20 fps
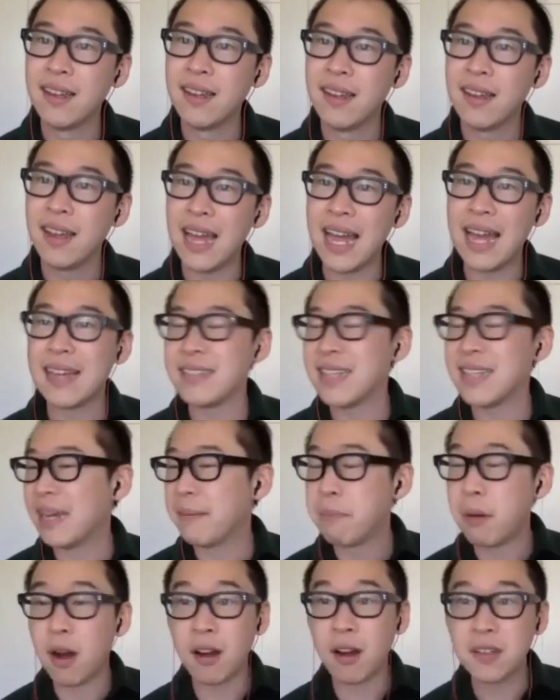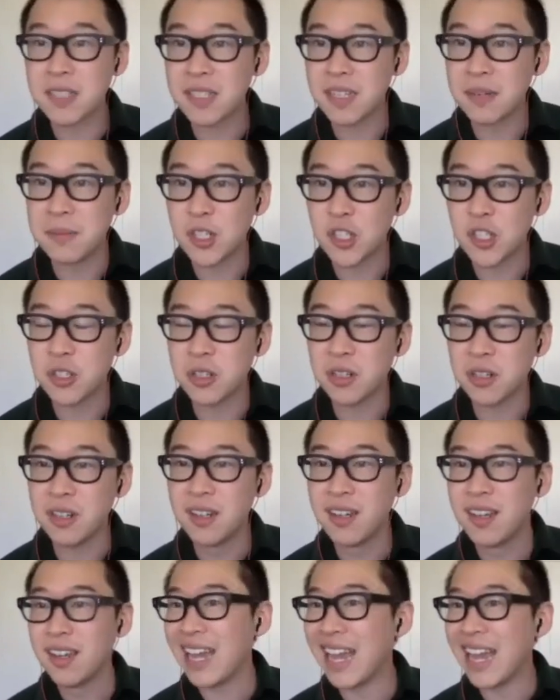as a parks commissioner
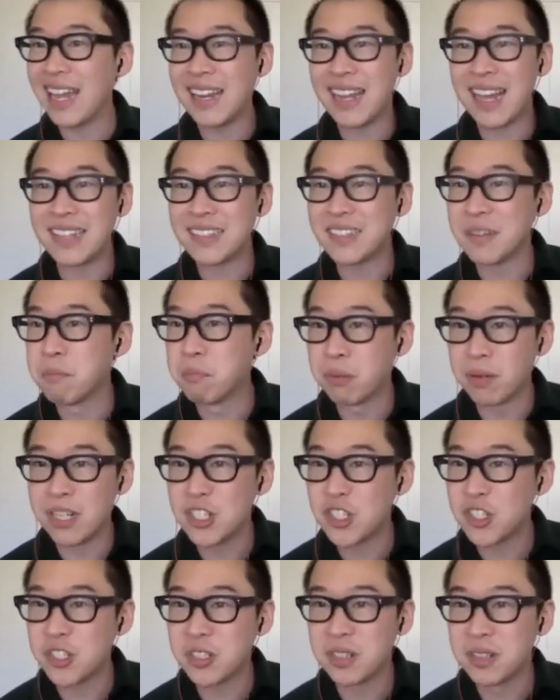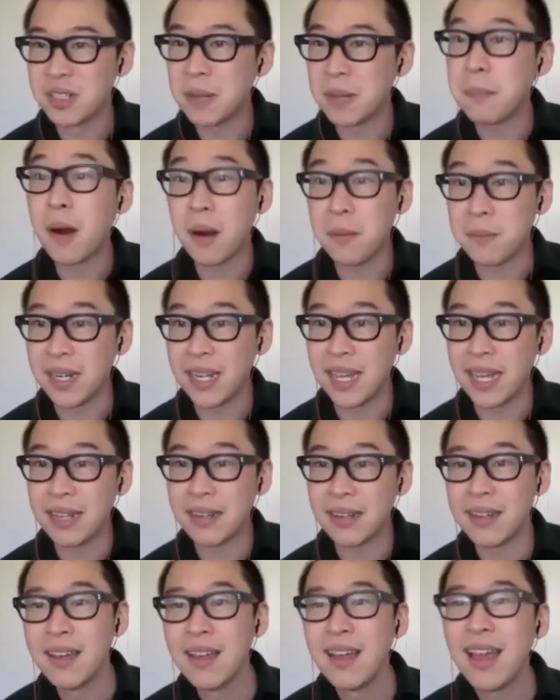and as a bridge department head.
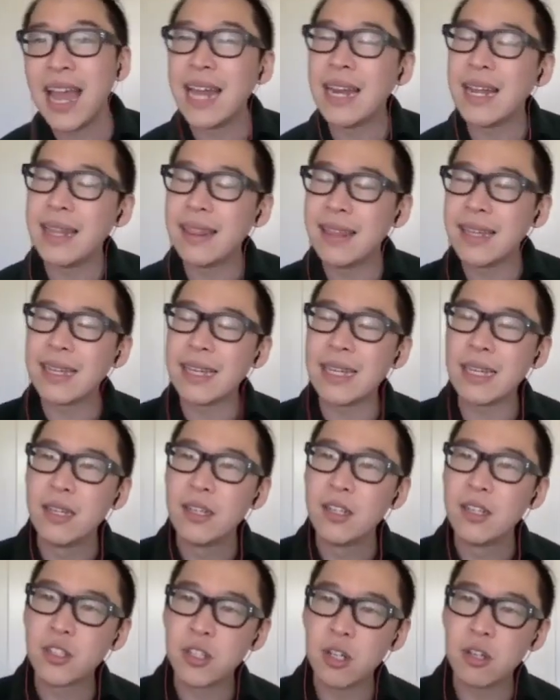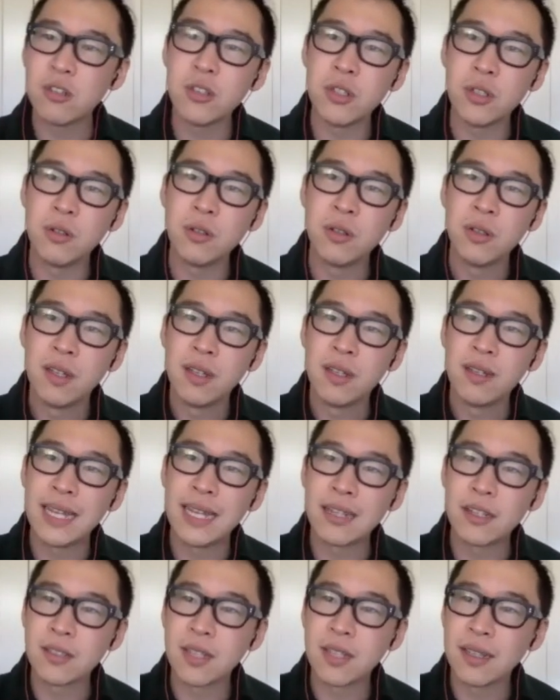And I think it shows you that
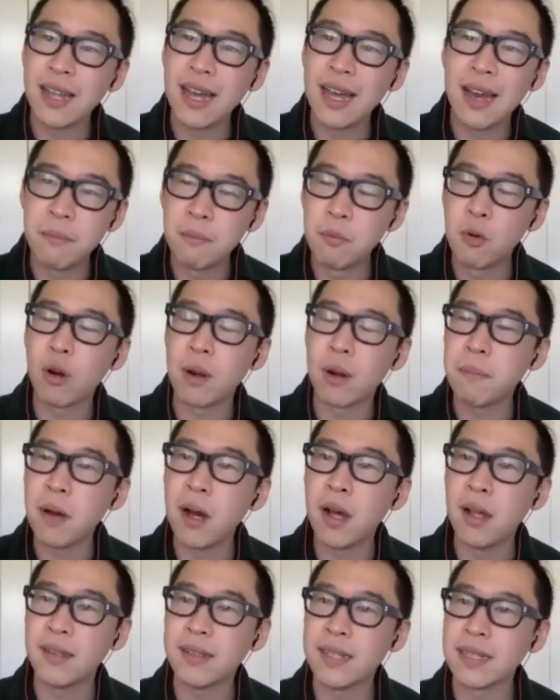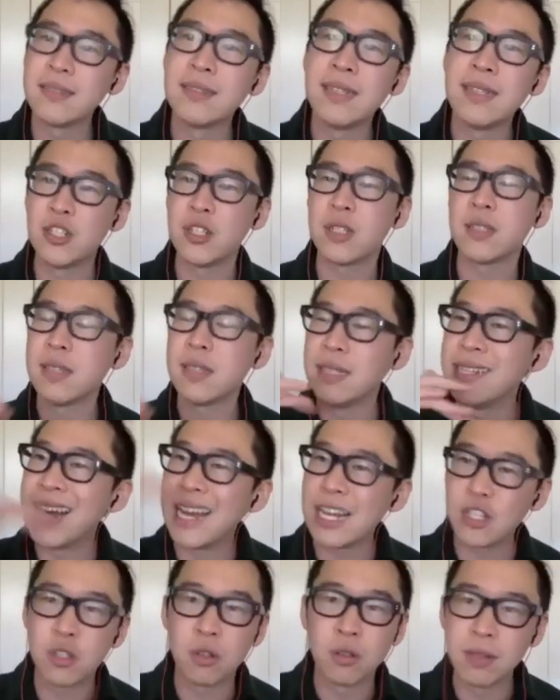there's a lot more in politics than just the
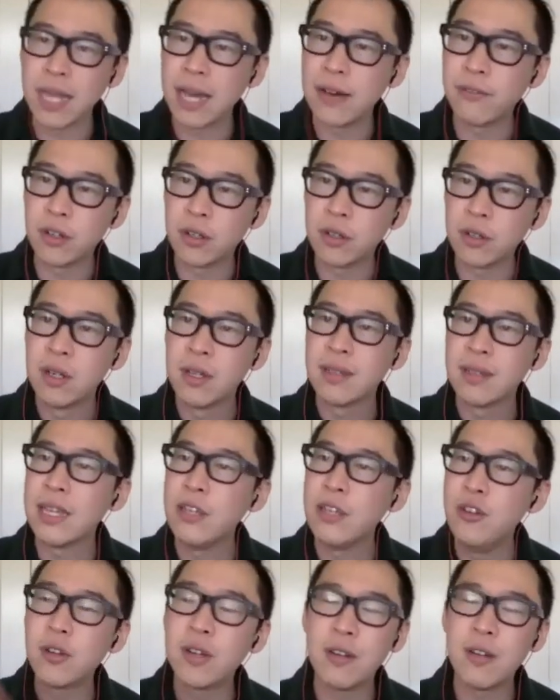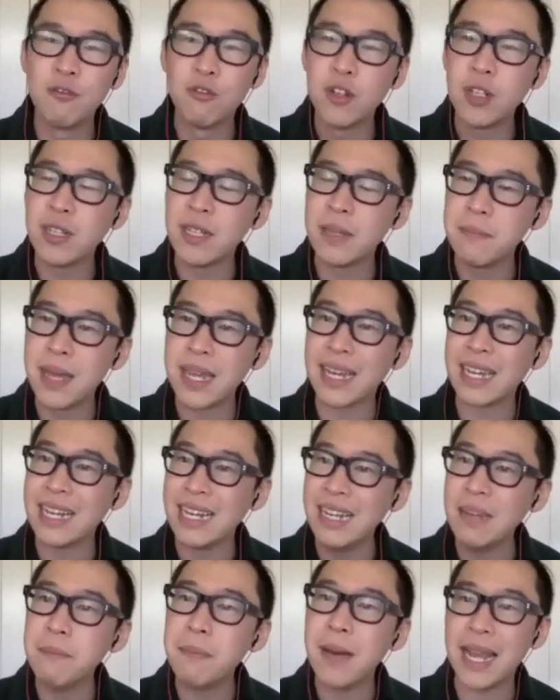national level, that you can really make an
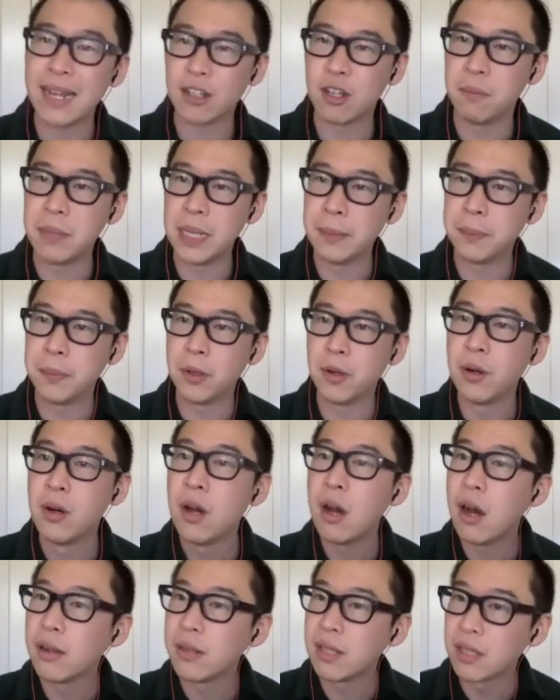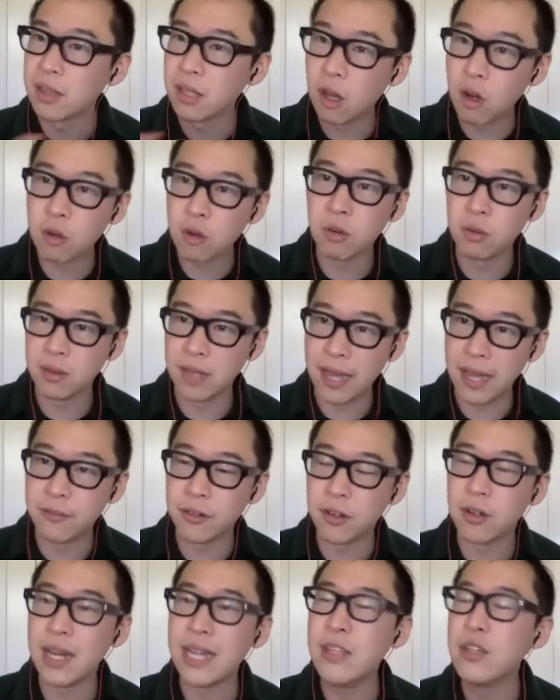impact on people on the local
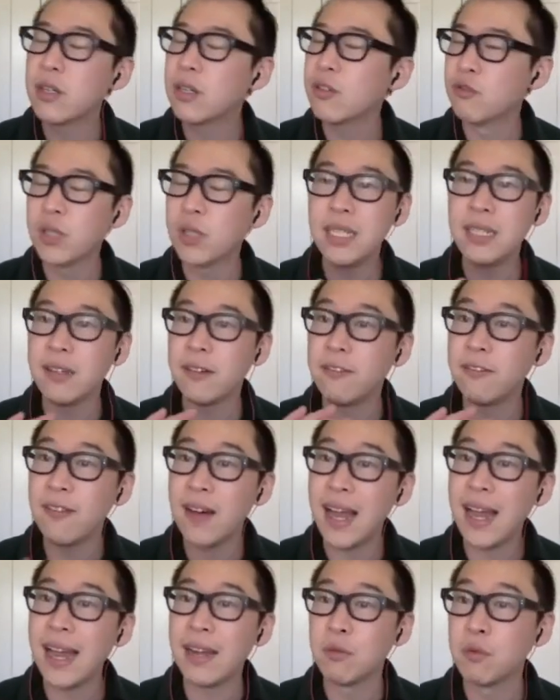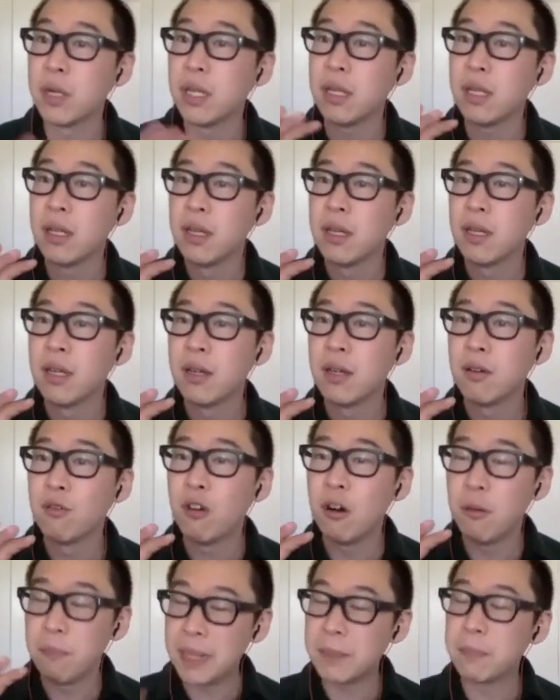level. And you can really define
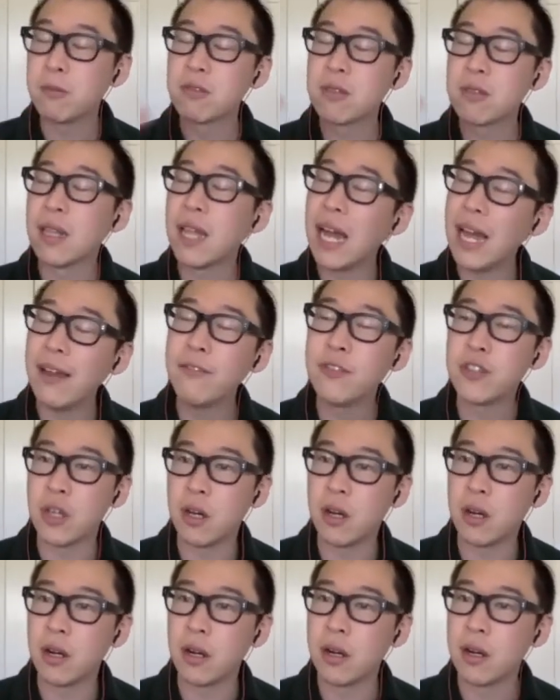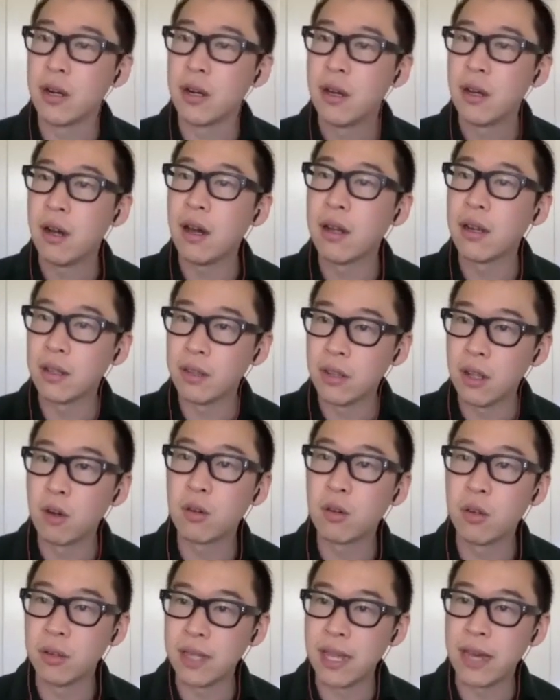what people's lives are on a
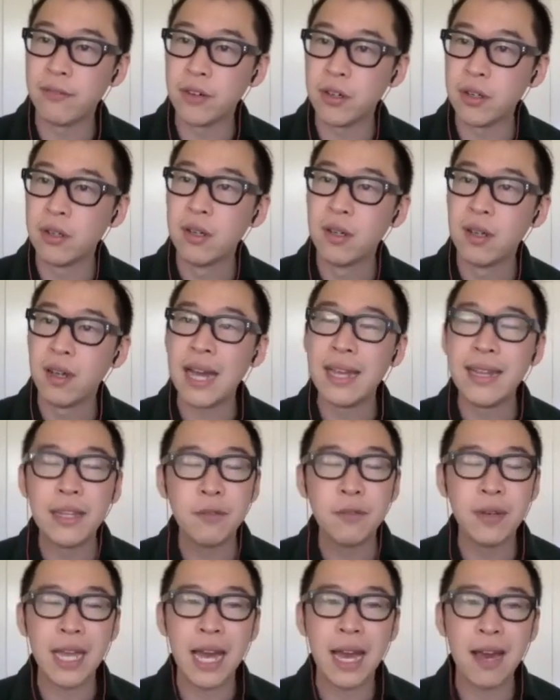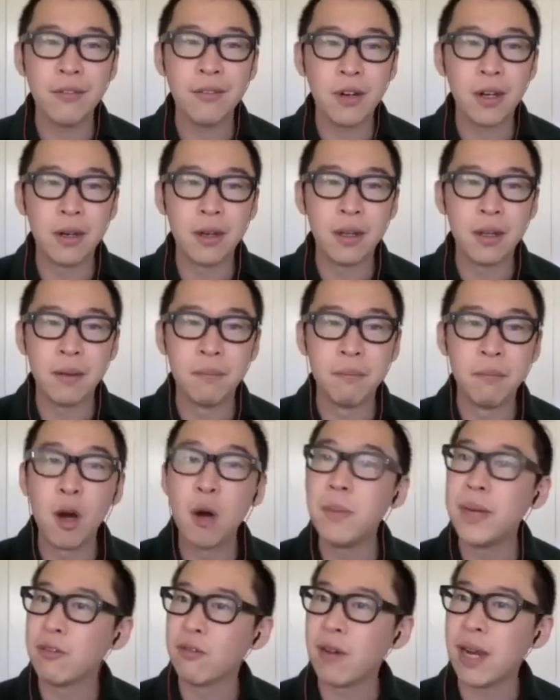local level. I think we have a
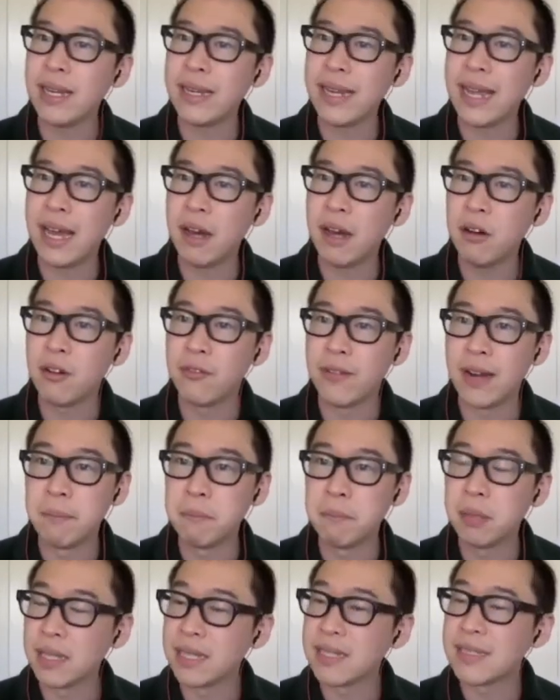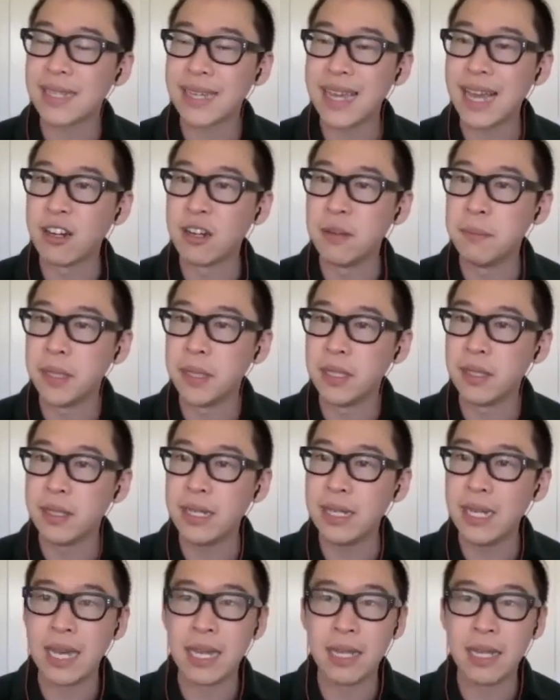moment right now around police
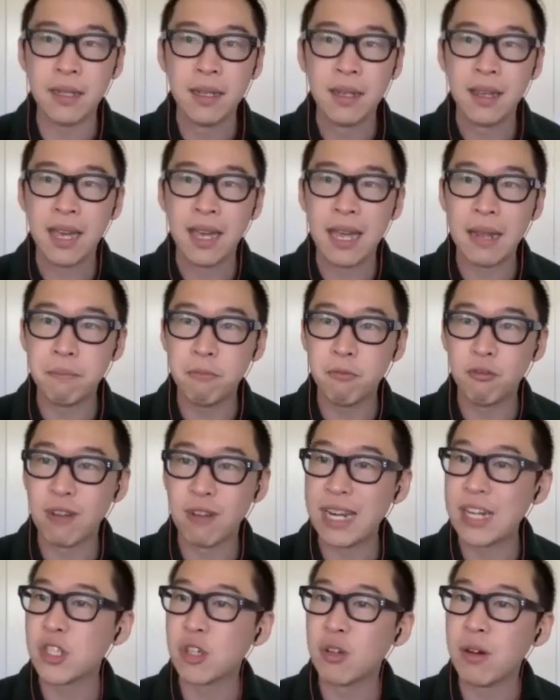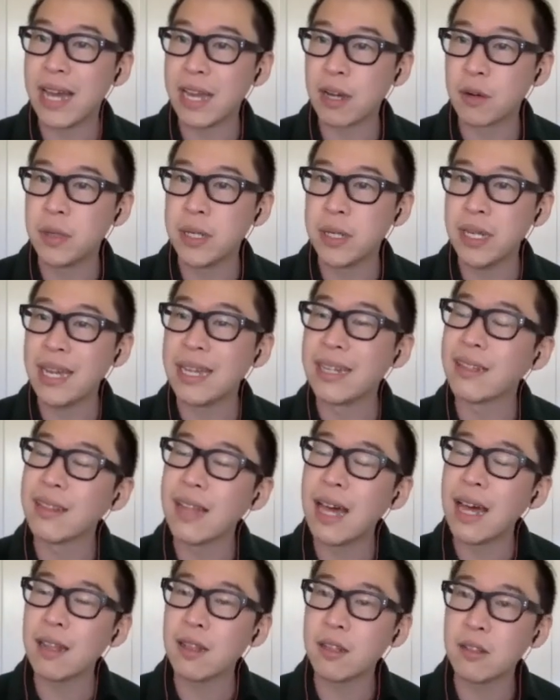accountability and racial equity. And a
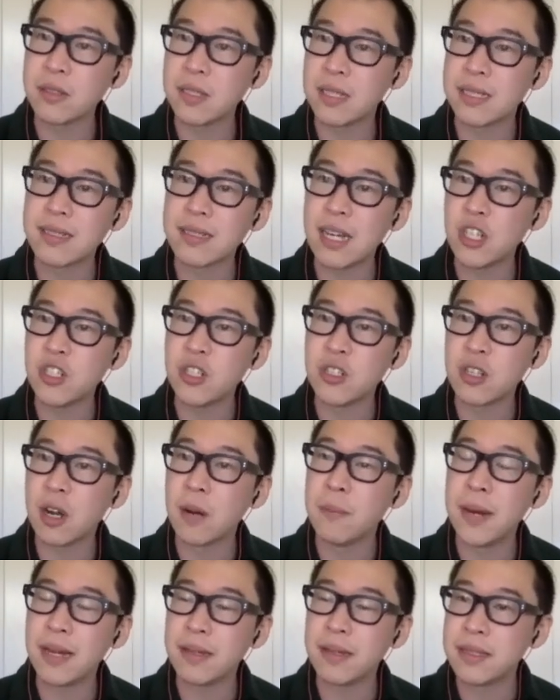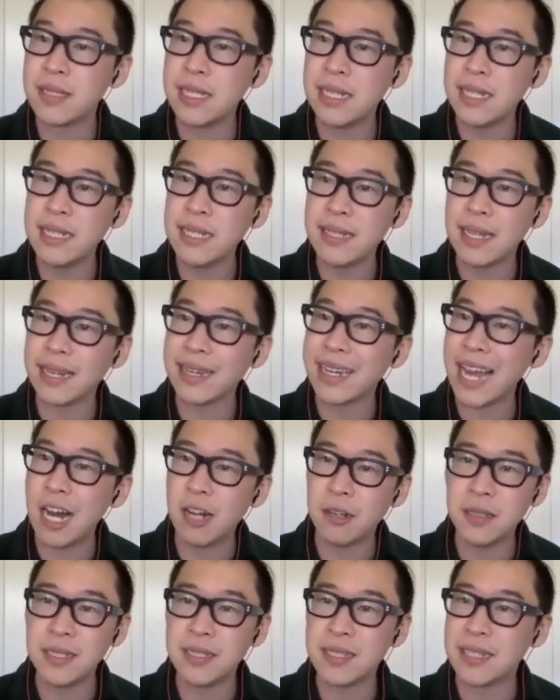lot of those discussions are about cities and
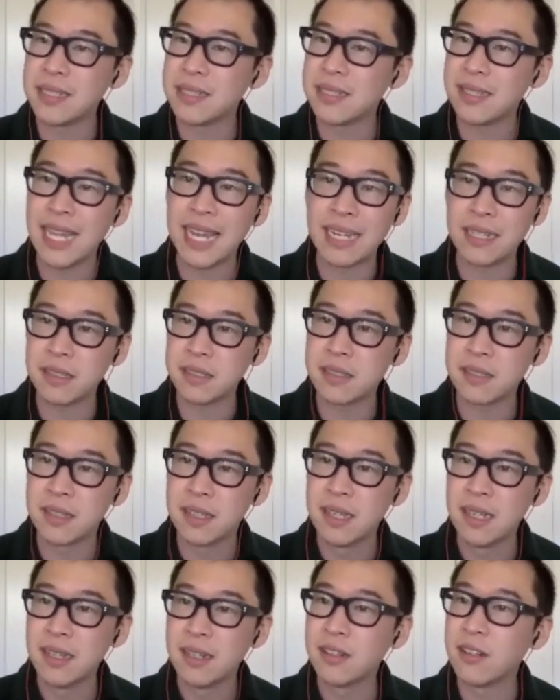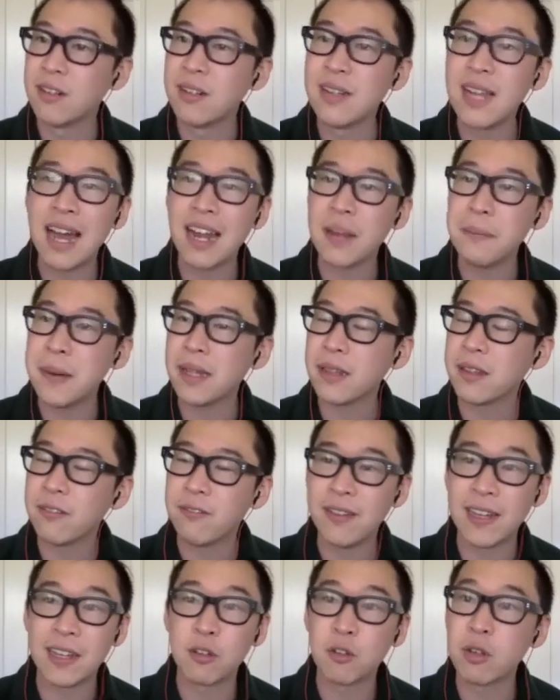counties and states. They're not about the
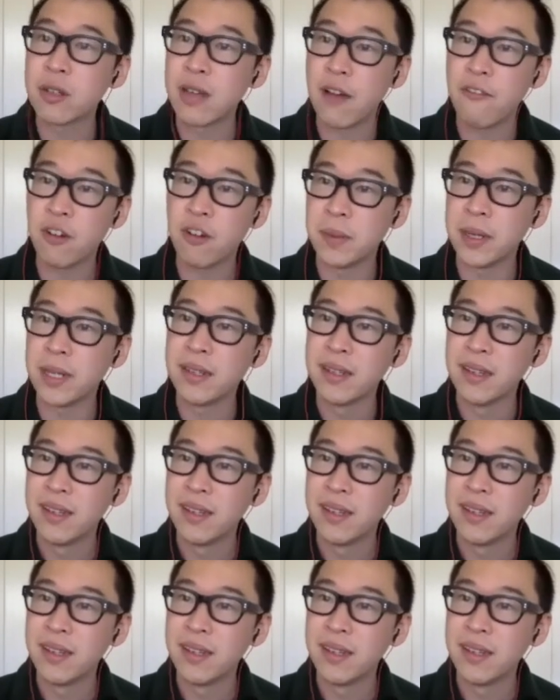federal government.